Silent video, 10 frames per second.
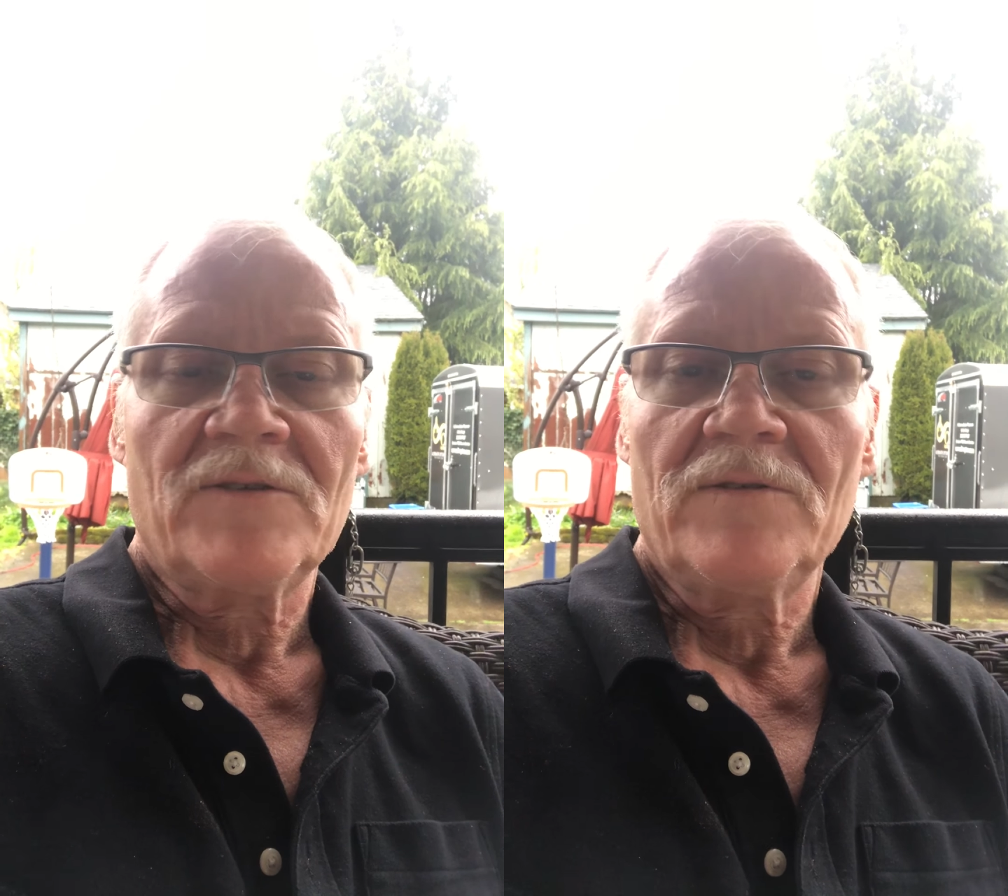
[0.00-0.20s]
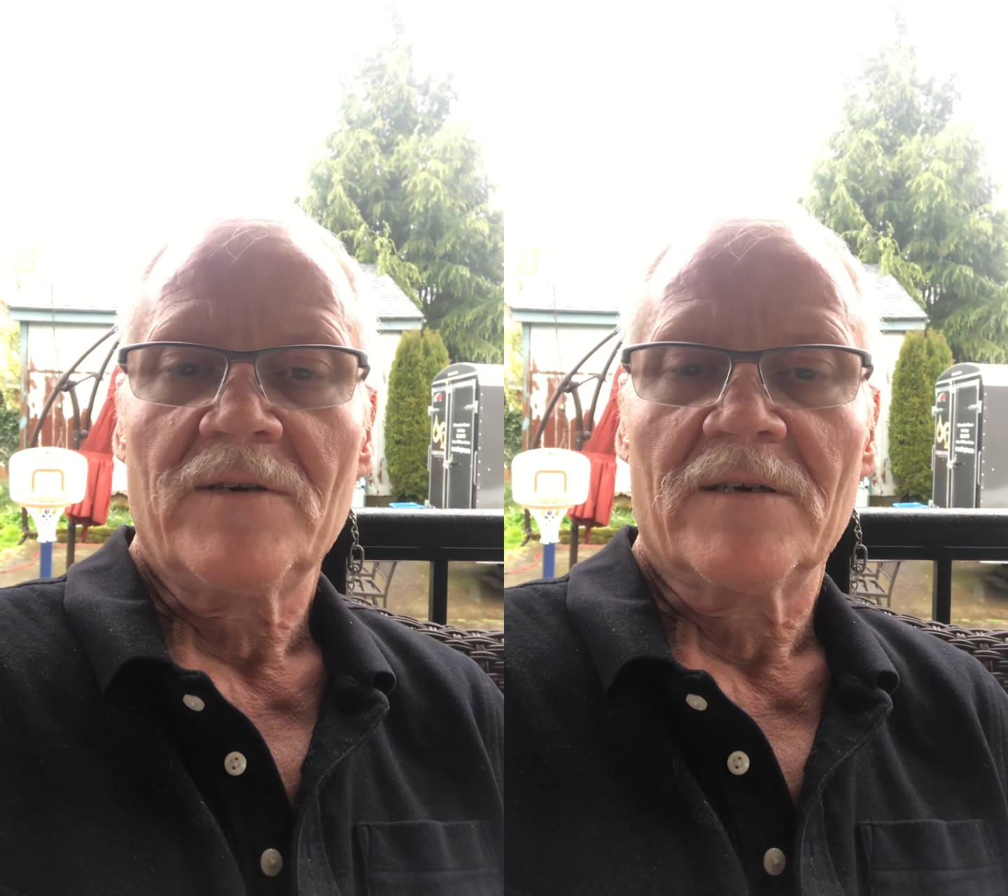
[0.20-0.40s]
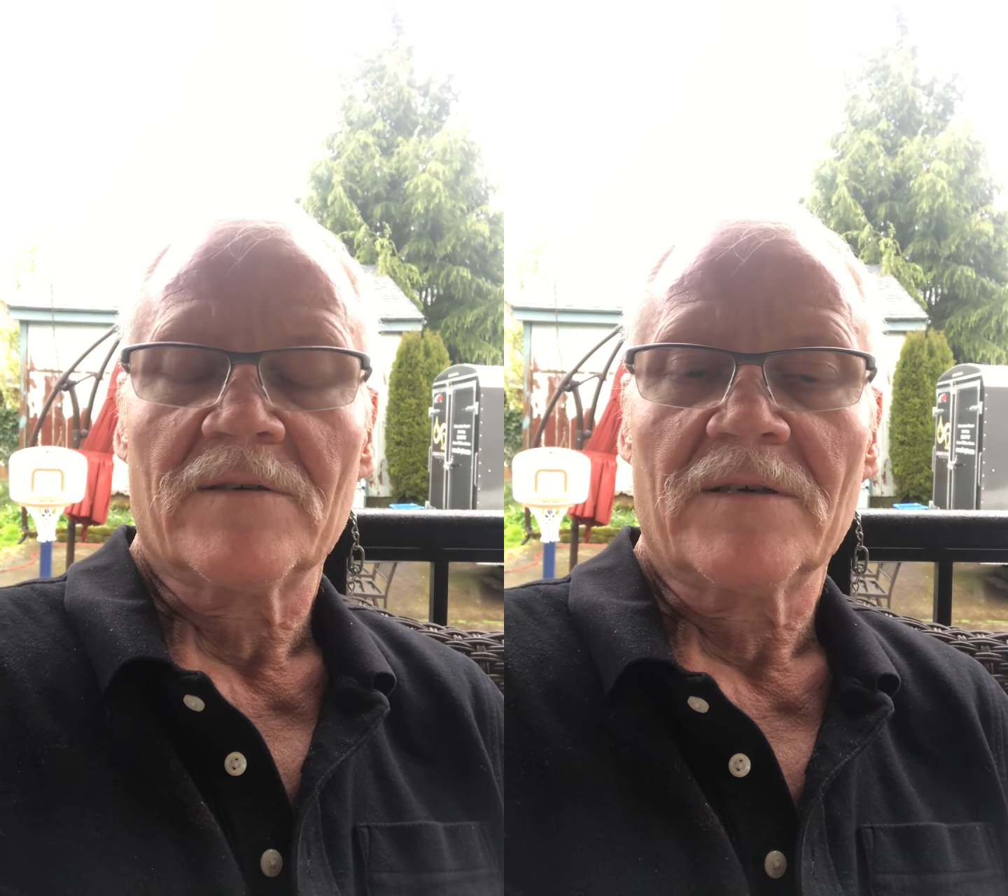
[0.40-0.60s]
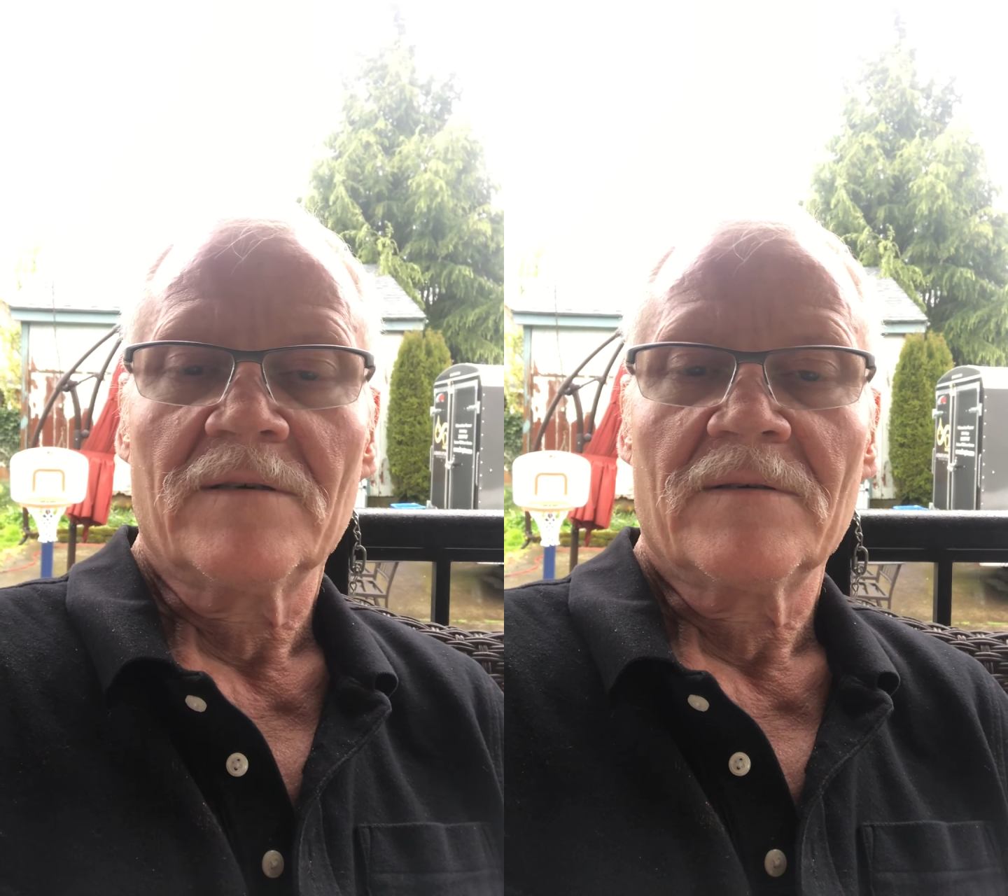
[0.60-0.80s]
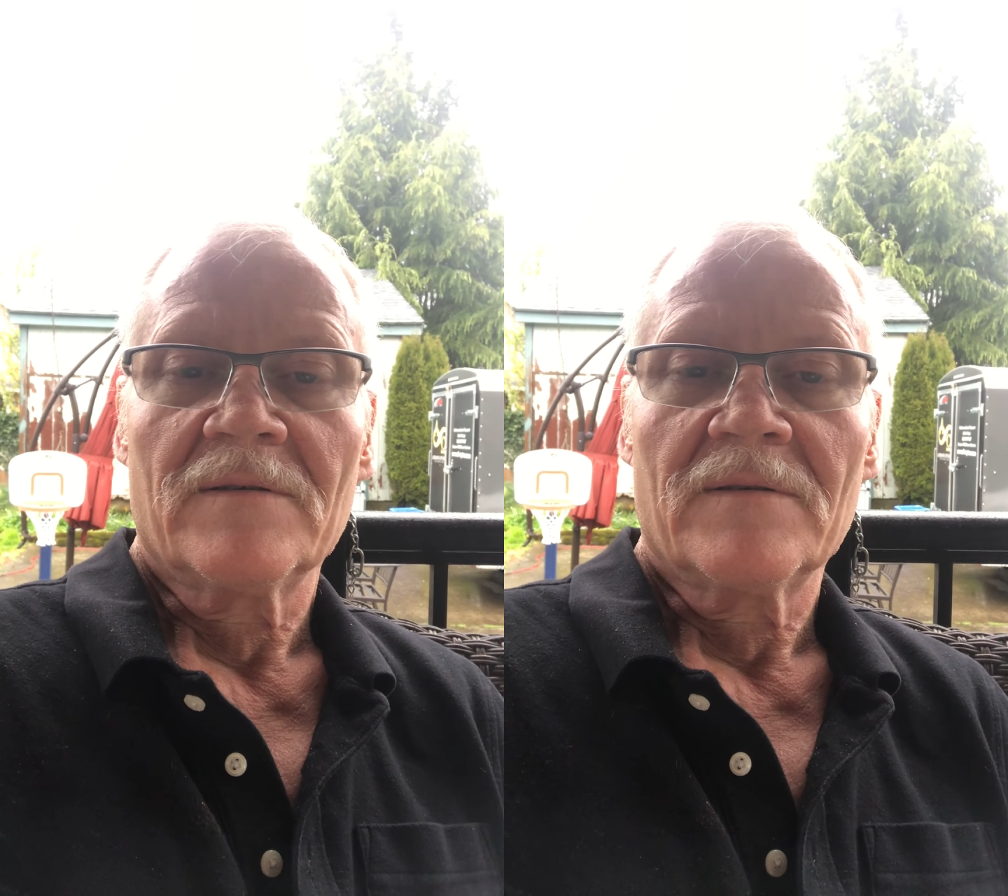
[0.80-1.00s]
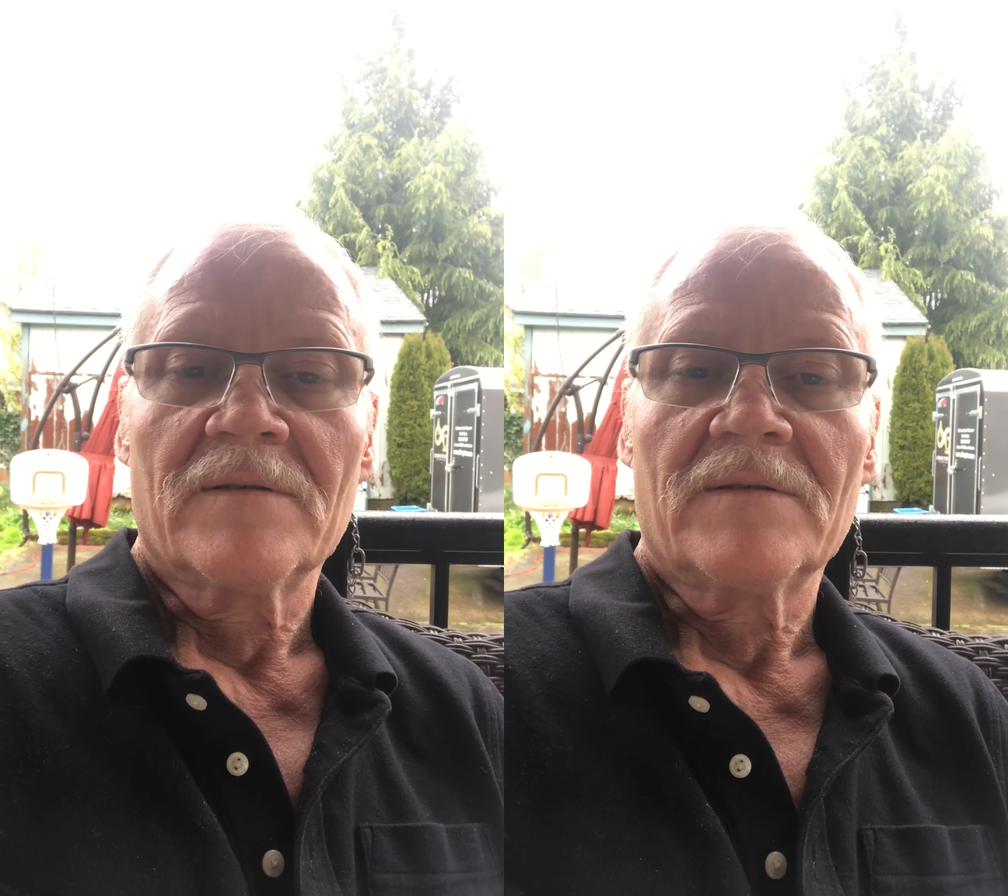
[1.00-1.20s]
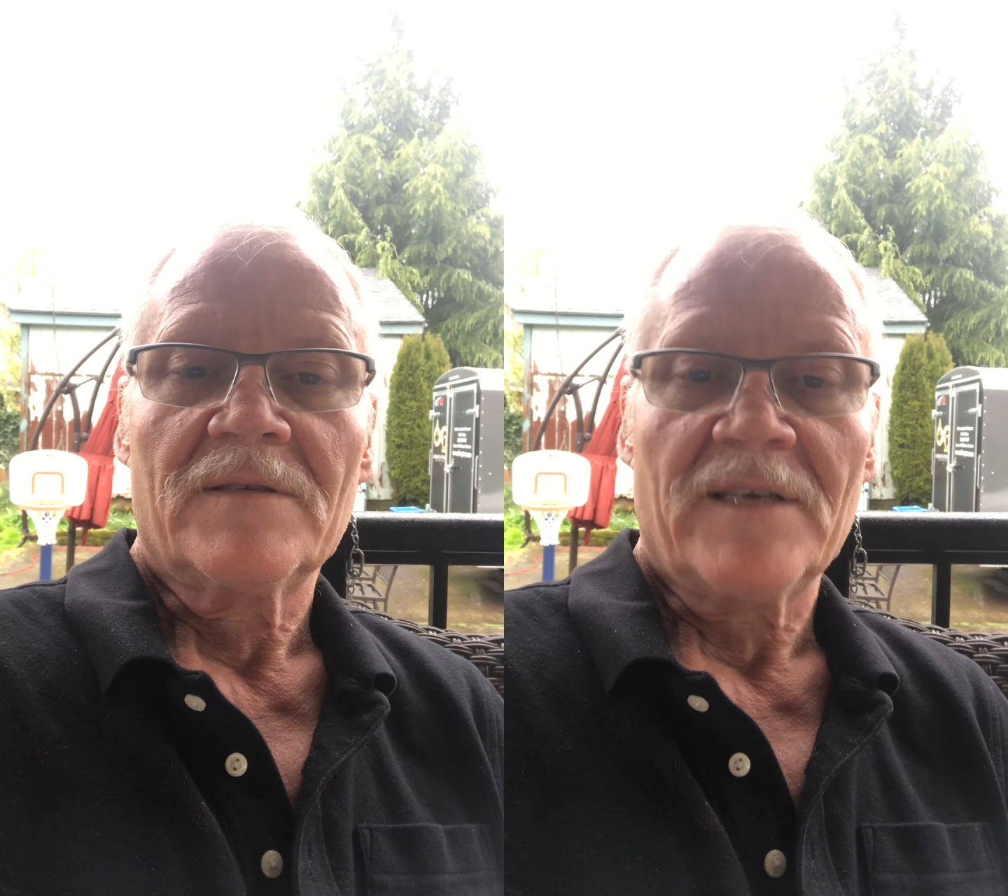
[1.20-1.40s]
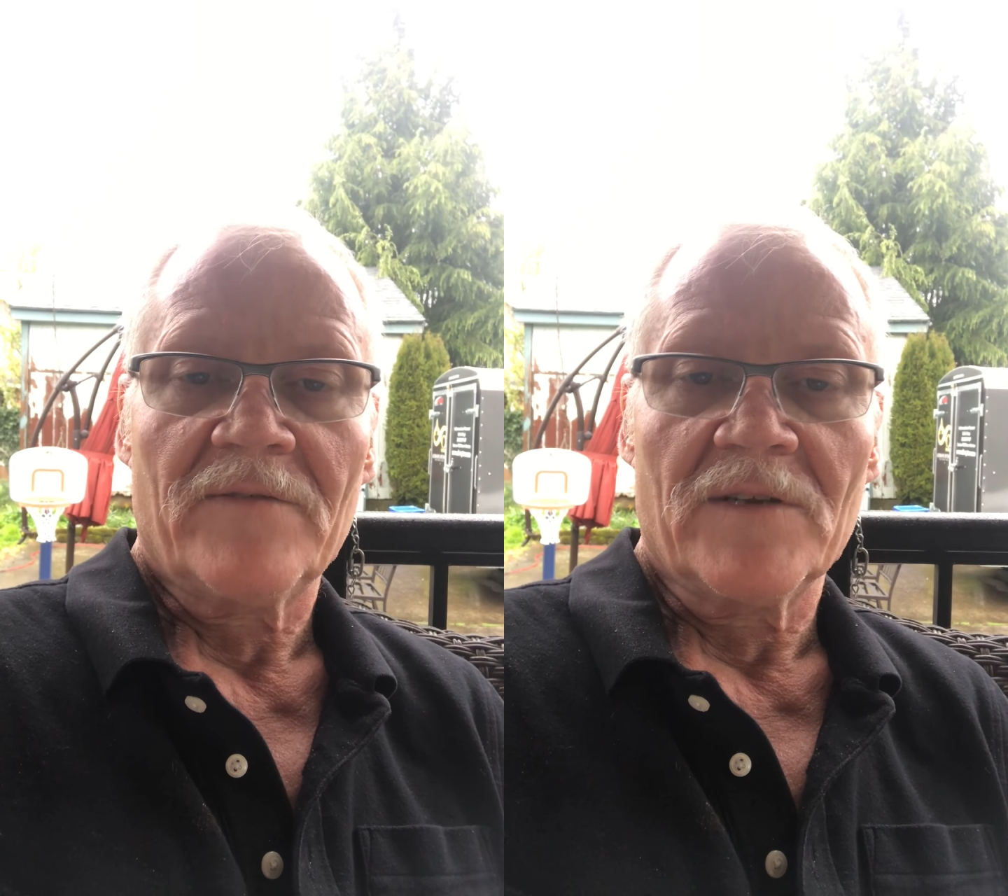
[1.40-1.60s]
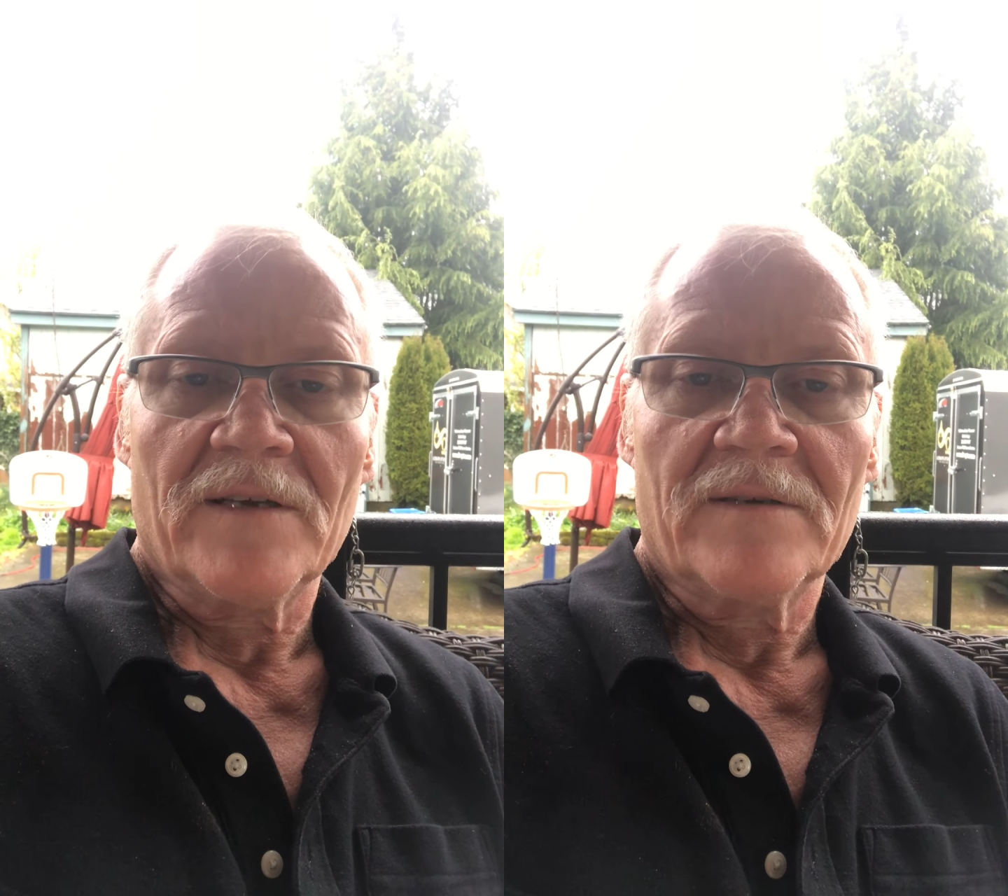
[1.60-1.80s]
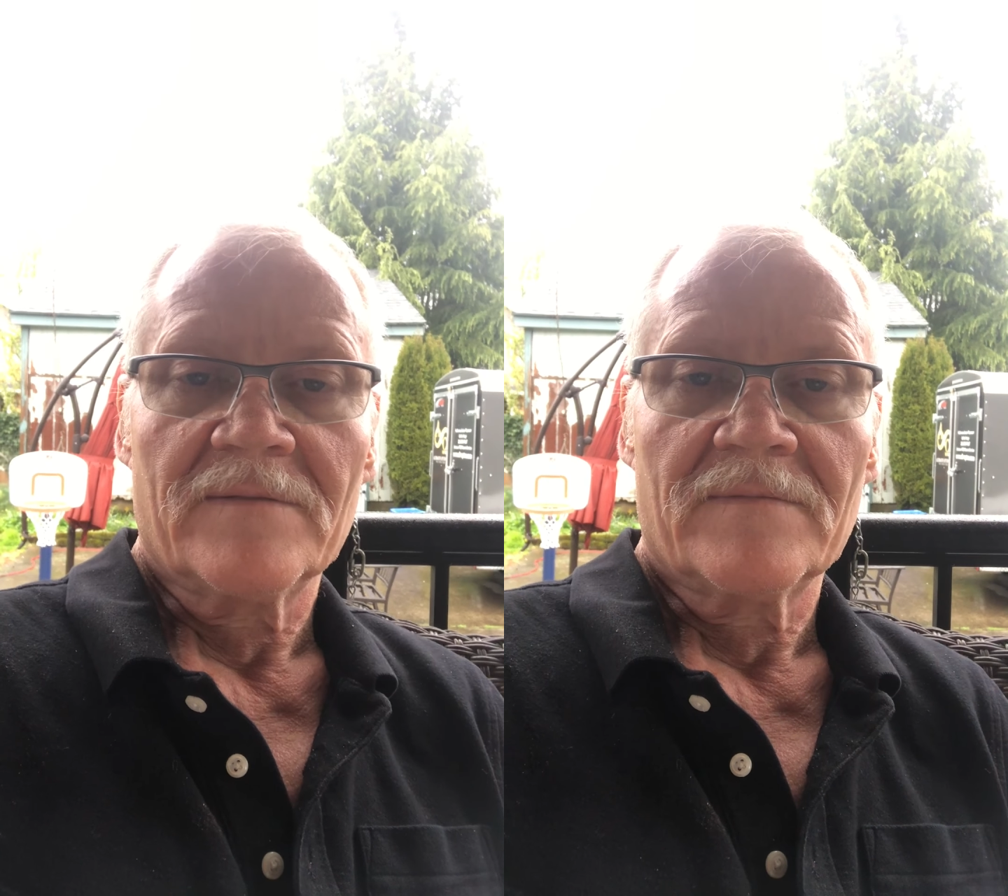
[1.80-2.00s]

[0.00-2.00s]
200. 70.